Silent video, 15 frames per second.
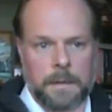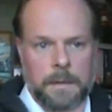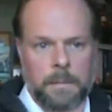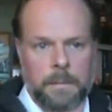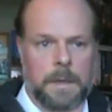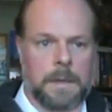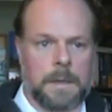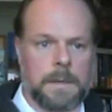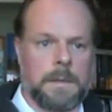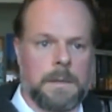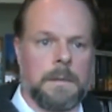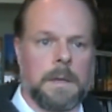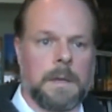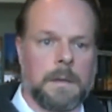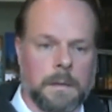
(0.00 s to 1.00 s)
because you
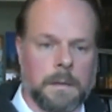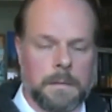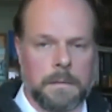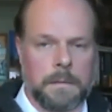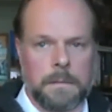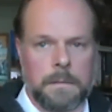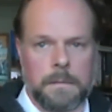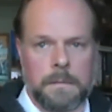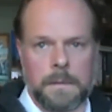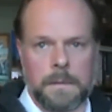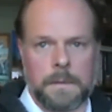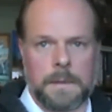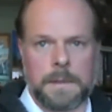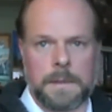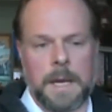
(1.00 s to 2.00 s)
can
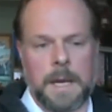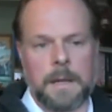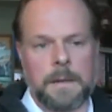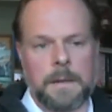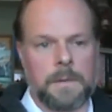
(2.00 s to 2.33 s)
stand to